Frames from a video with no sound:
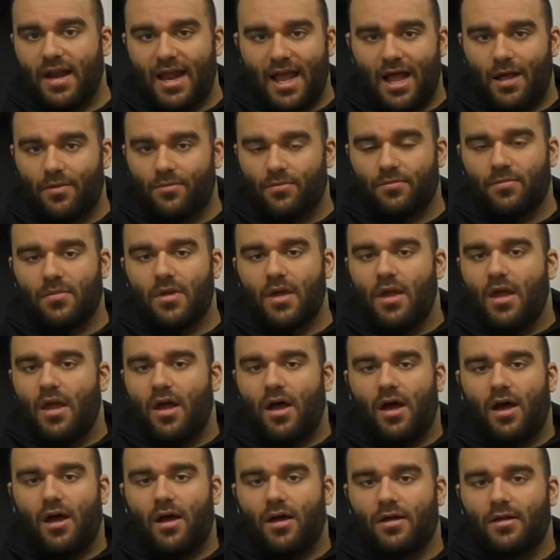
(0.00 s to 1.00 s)
album.
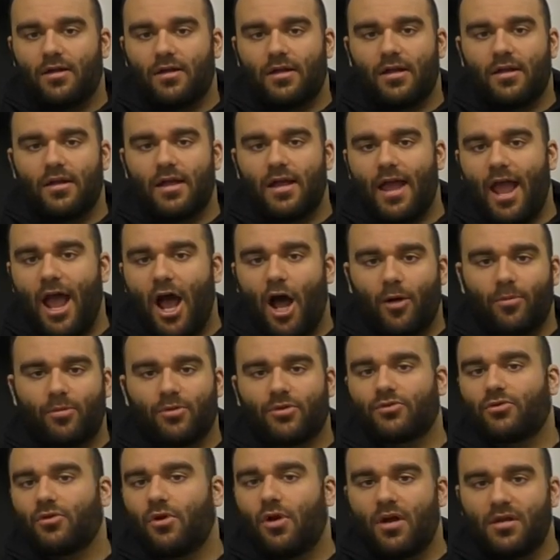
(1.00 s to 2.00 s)

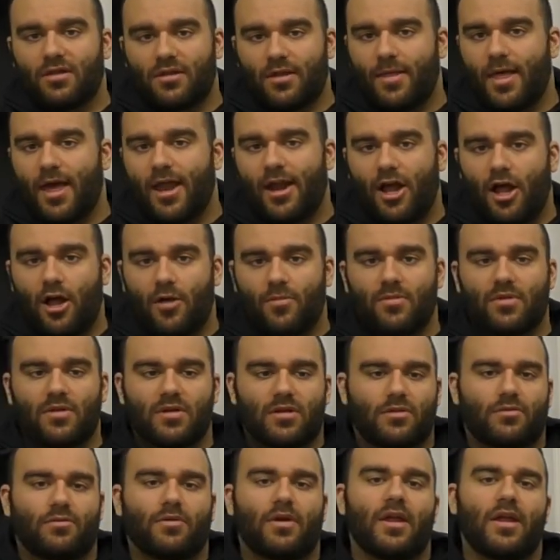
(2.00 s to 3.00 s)
Albatross on that album
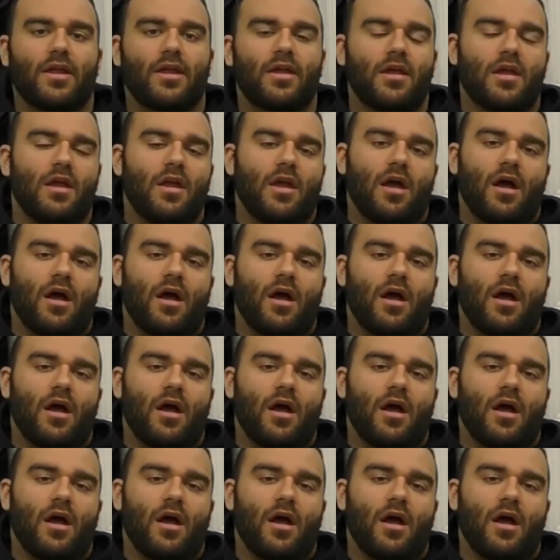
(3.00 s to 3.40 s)
is great.